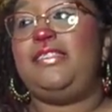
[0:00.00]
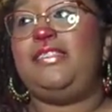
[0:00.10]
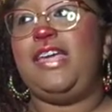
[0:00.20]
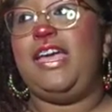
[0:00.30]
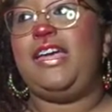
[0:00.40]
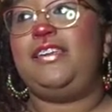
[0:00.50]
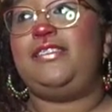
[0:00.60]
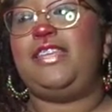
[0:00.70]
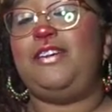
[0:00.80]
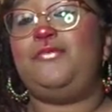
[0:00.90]

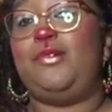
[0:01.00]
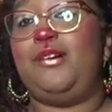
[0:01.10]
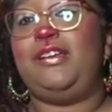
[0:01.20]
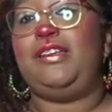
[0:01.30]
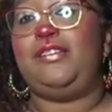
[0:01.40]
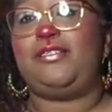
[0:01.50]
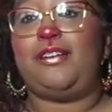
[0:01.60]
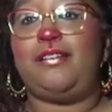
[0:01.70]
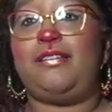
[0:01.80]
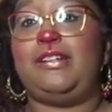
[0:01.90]
that they wanted his
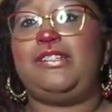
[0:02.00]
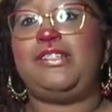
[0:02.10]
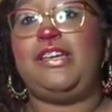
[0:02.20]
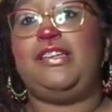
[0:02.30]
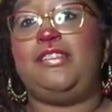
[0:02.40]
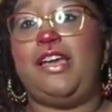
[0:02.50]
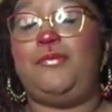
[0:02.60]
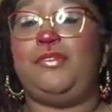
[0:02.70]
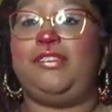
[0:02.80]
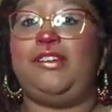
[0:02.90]
courage, and that
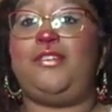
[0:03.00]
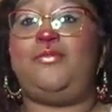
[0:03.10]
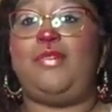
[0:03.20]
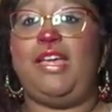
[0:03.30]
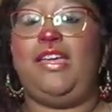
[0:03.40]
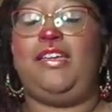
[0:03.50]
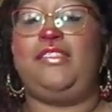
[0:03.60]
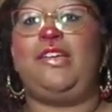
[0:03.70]
was their way.